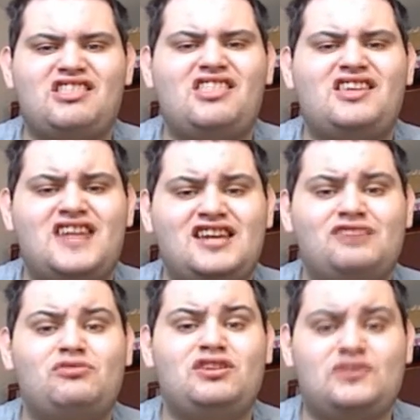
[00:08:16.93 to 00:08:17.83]
they tend
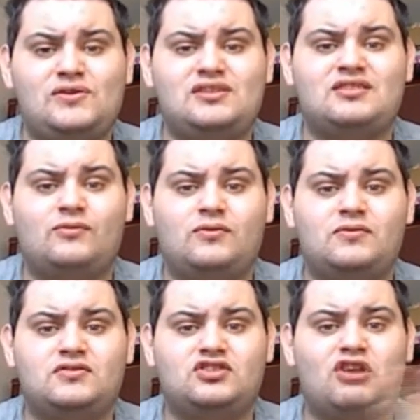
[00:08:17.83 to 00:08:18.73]
to reuse
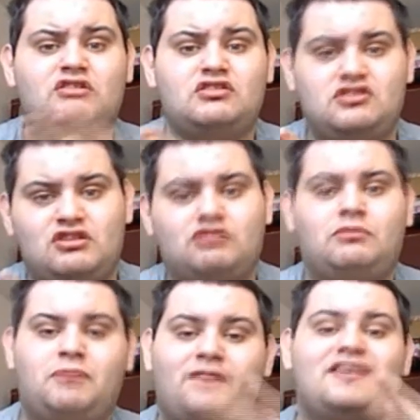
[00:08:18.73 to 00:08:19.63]
songs
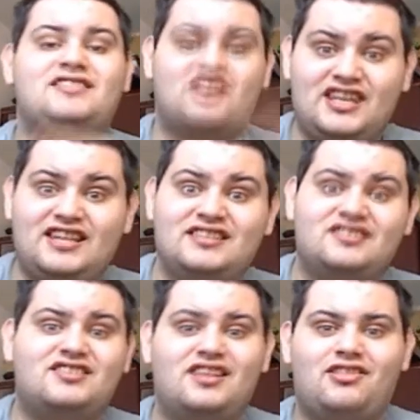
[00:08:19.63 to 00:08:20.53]
from previous
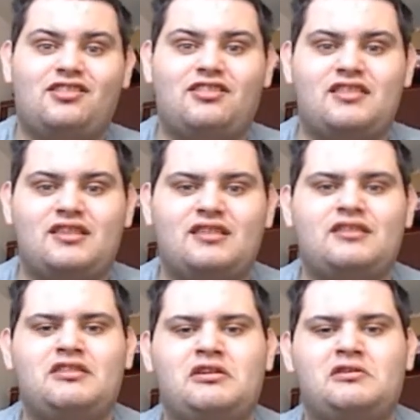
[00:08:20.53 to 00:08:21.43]
scenes. They
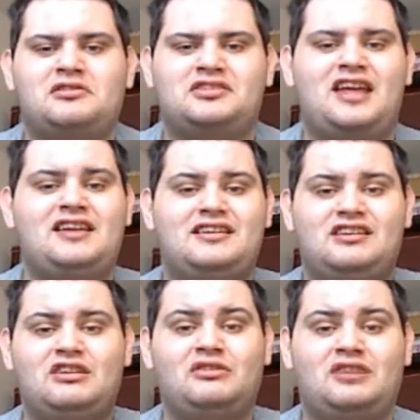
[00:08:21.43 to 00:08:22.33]
don't
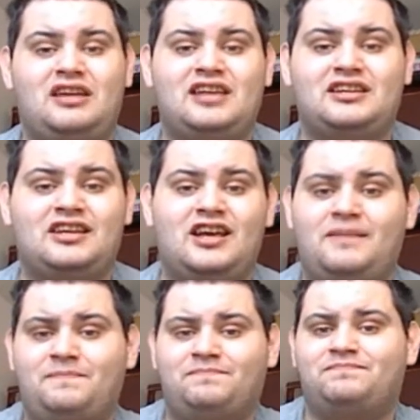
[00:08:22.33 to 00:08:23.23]
like
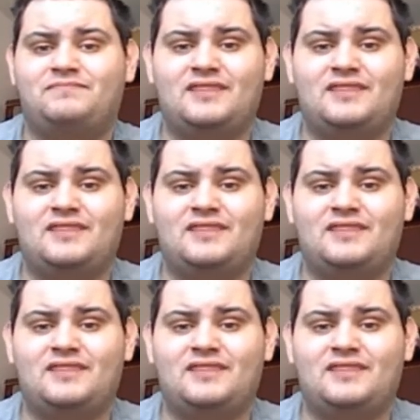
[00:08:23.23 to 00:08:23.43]
come